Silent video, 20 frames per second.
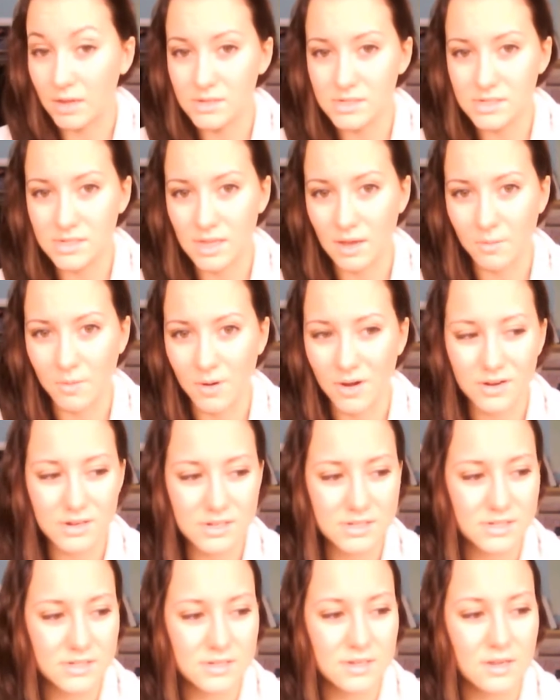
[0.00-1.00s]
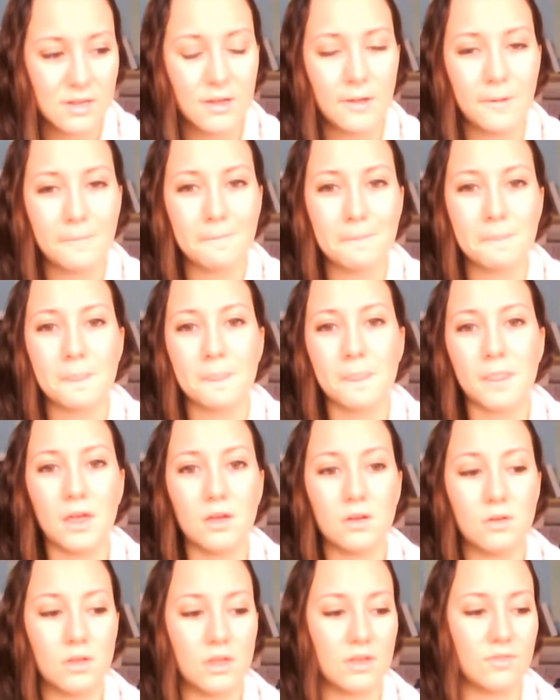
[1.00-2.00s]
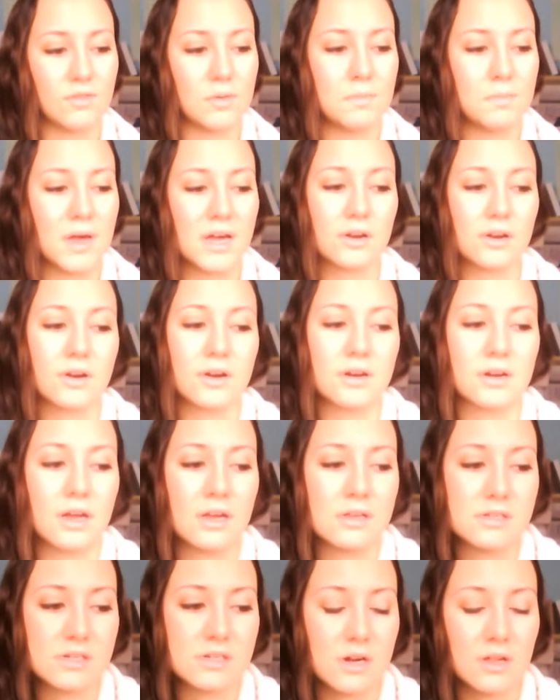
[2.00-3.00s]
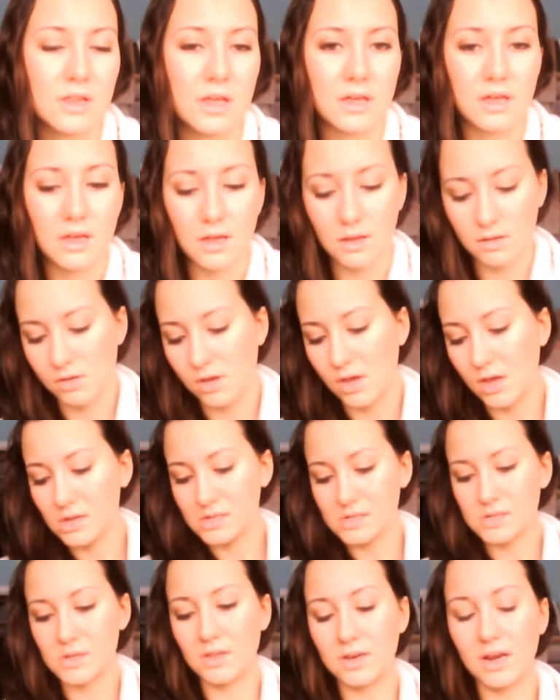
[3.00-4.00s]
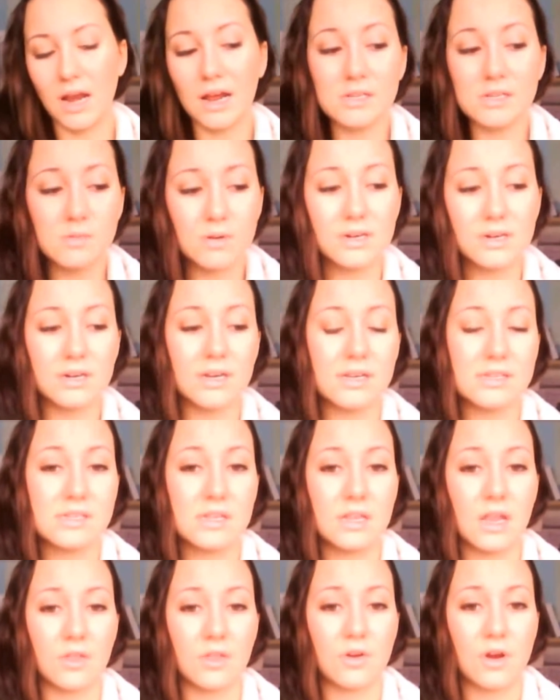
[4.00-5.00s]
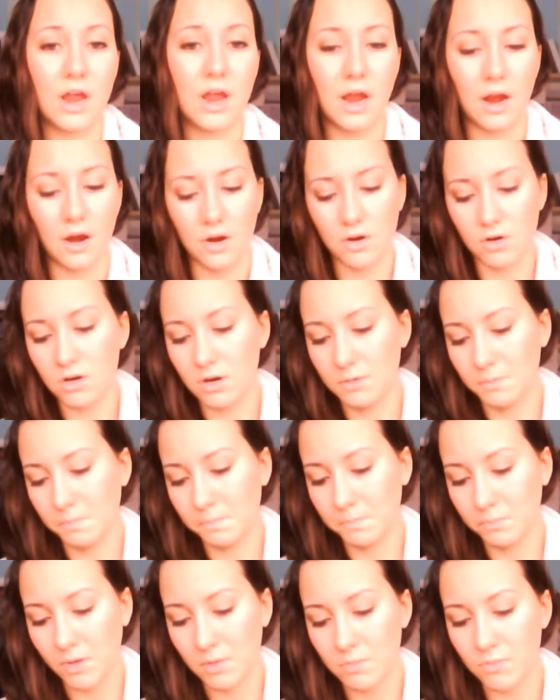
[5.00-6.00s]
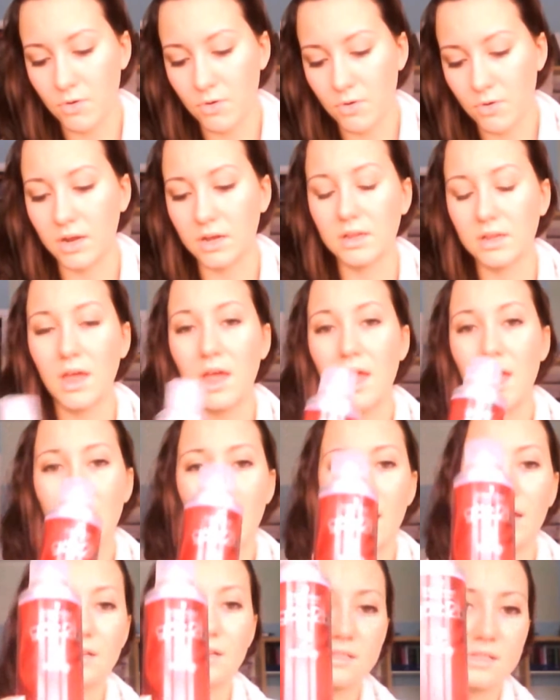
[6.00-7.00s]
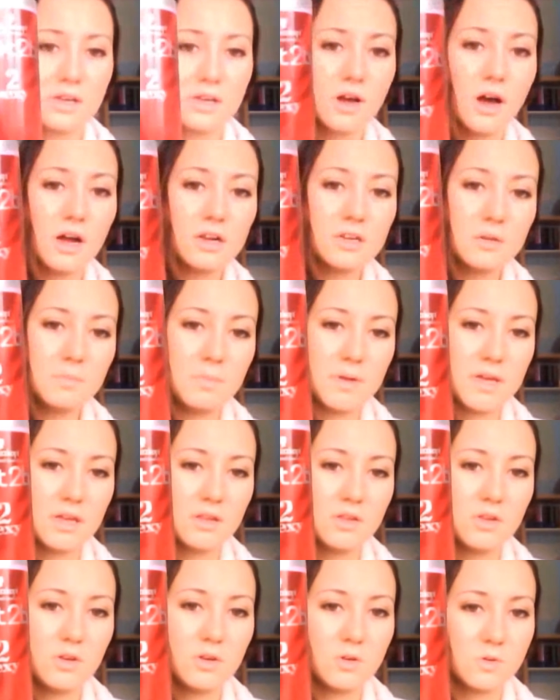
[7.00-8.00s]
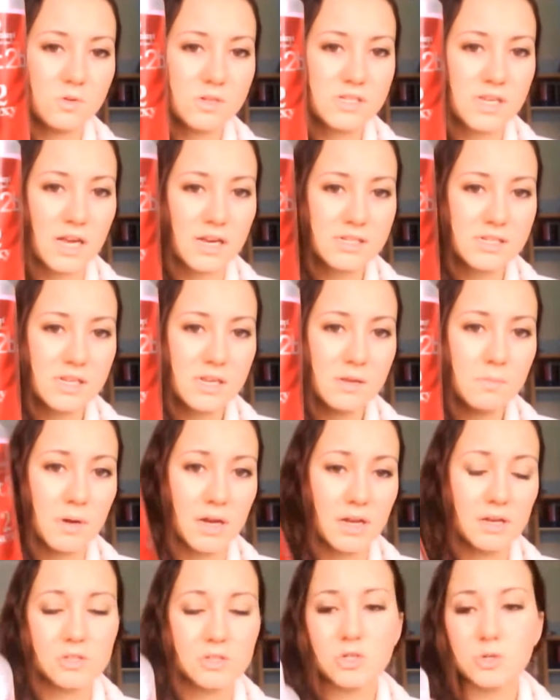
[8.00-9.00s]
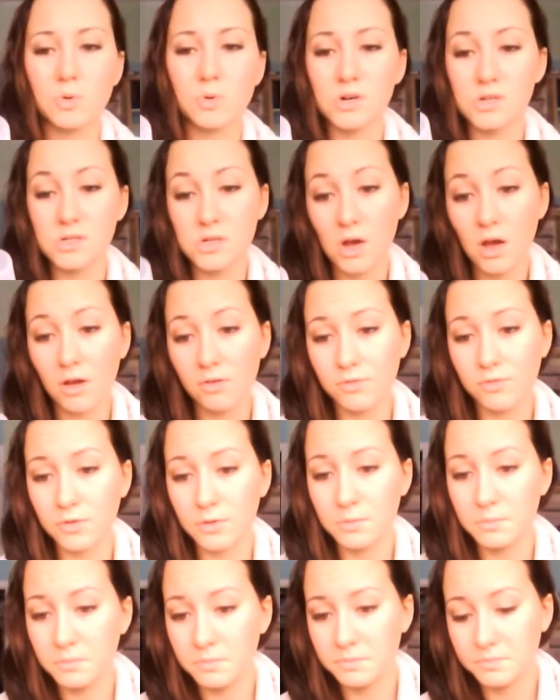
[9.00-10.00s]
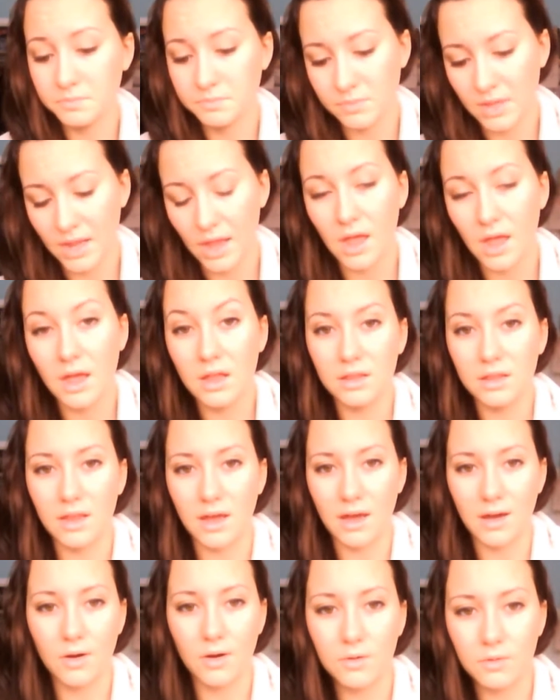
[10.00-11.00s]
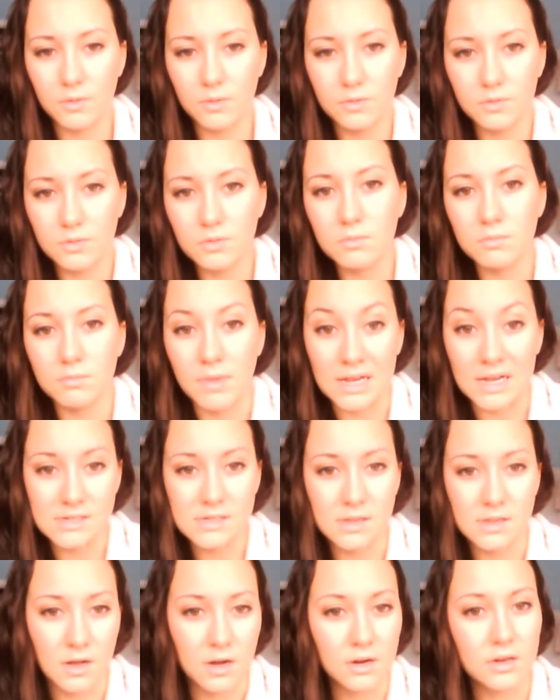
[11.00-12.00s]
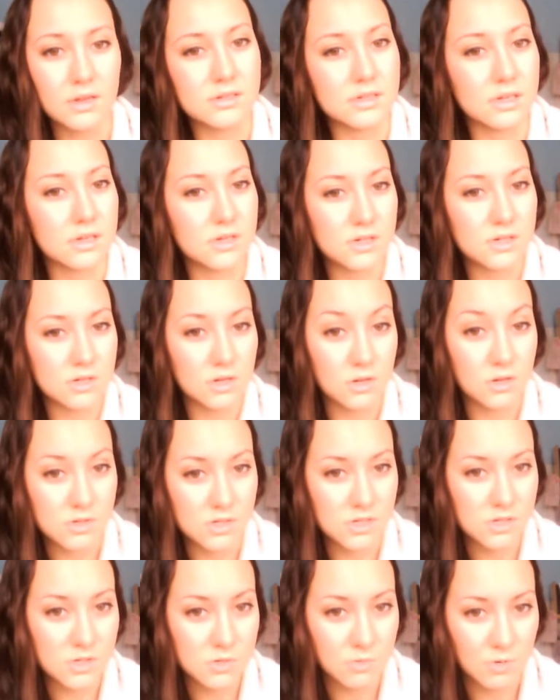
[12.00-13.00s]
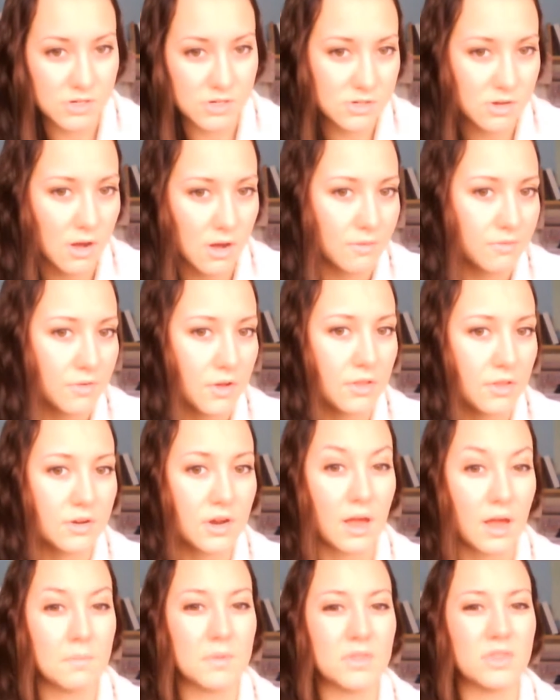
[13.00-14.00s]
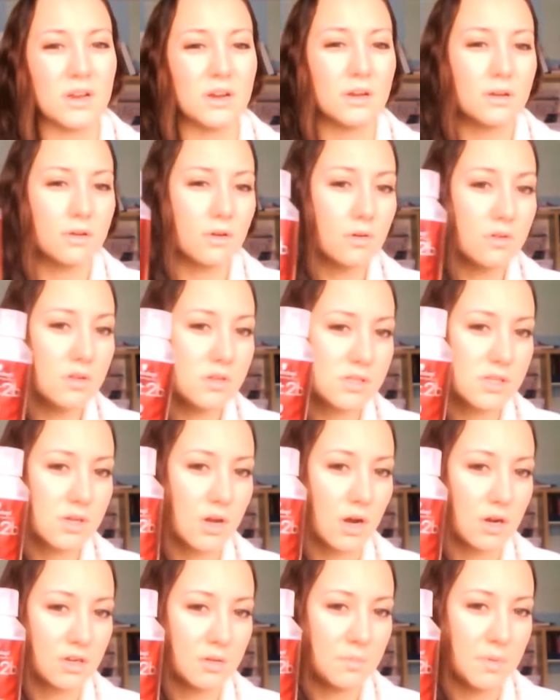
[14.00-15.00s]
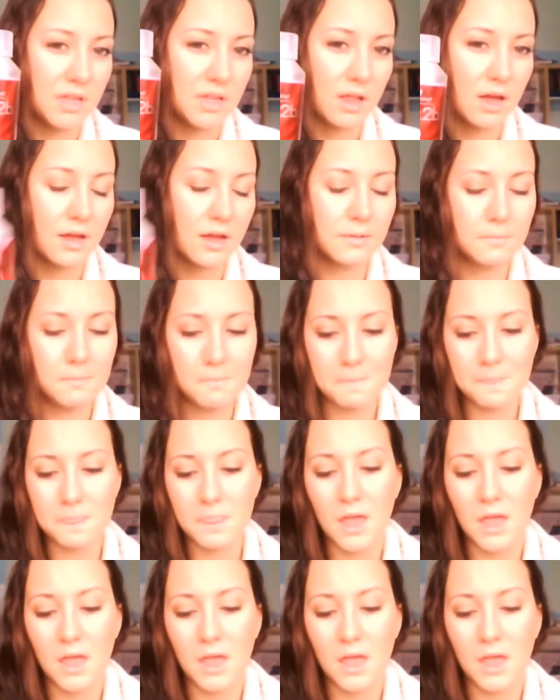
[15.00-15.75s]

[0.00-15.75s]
else that works even better and I start liking. So the next one is another hair product, and it's the Got to Be Too Sexy by Schwarzkopf. Now, my salon uses Schwarzkopf all the time, but they don't use the Got to Be line.